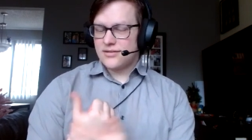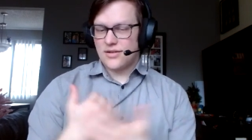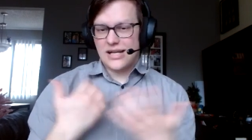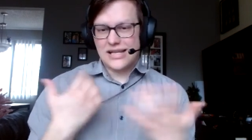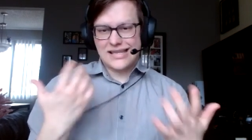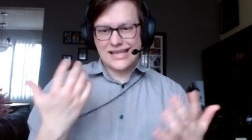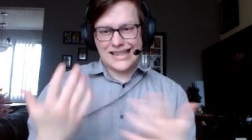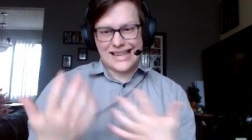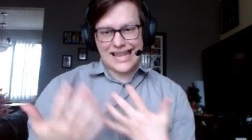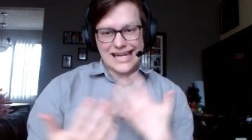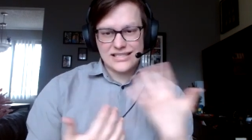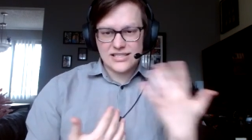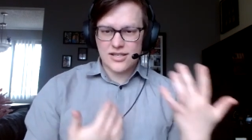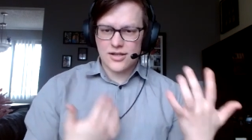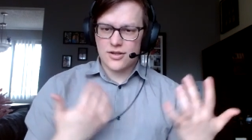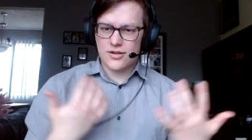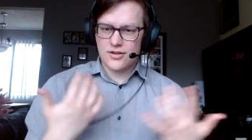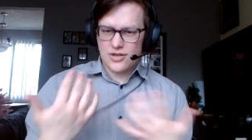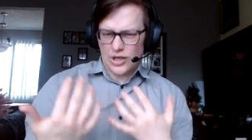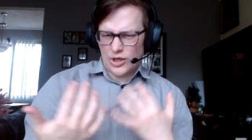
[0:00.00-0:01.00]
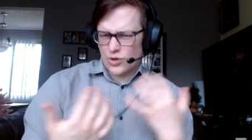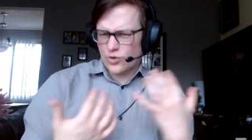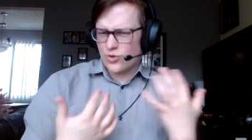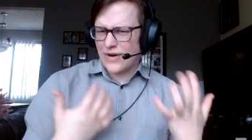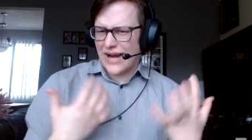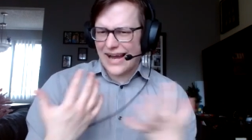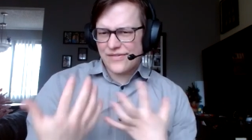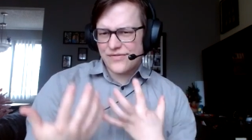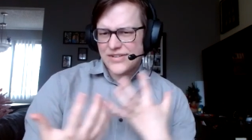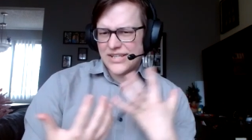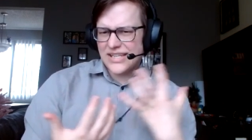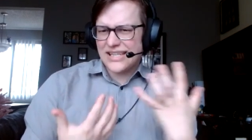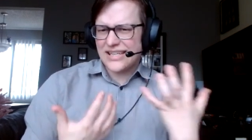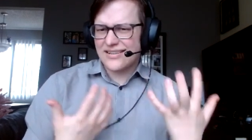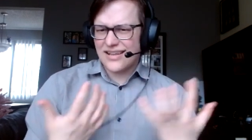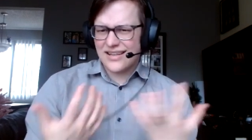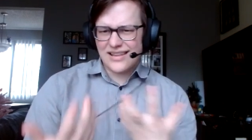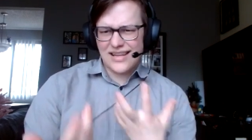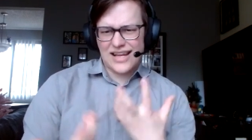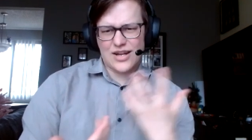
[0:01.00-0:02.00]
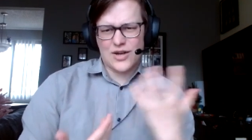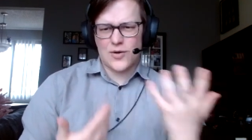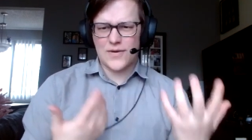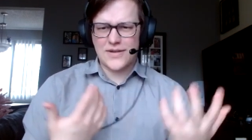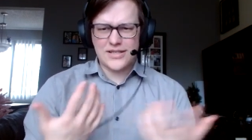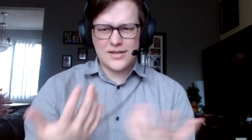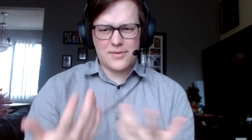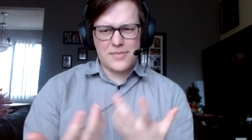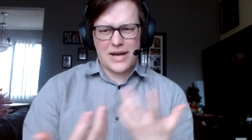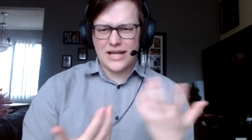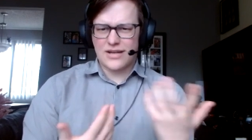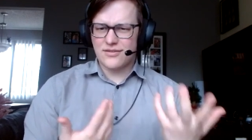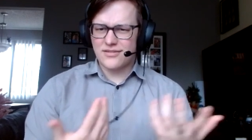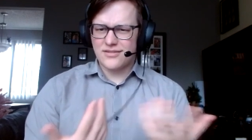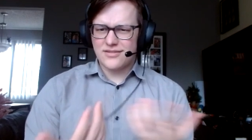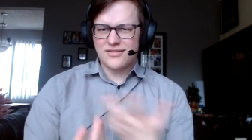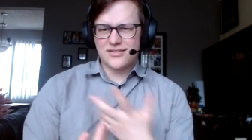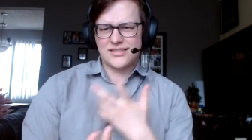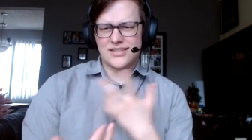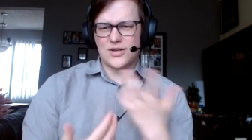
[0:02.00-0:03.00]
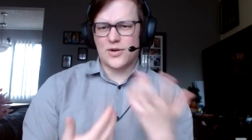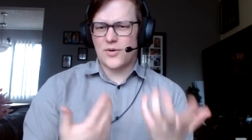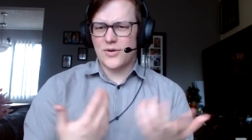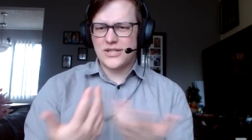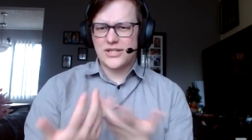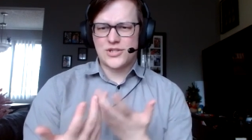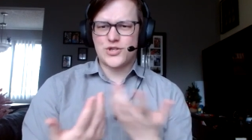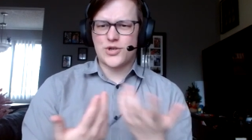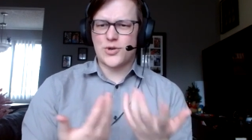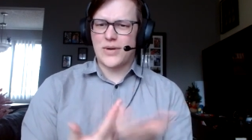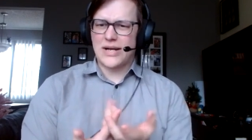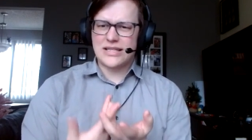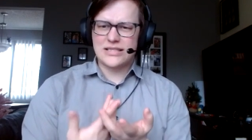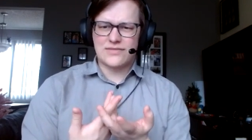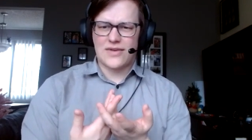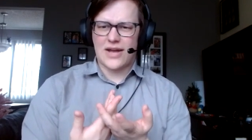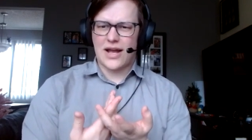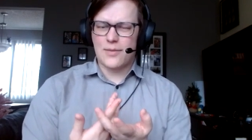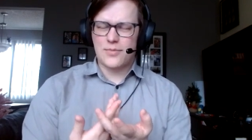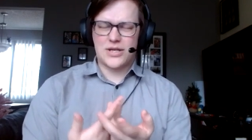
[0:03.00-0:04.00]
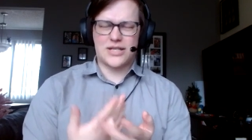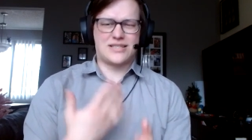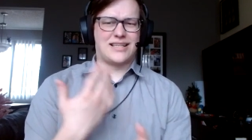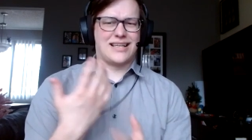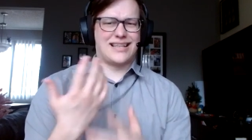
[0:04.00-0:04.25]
Like the crafting and like going to Michael's and going to Joann's Fabrics.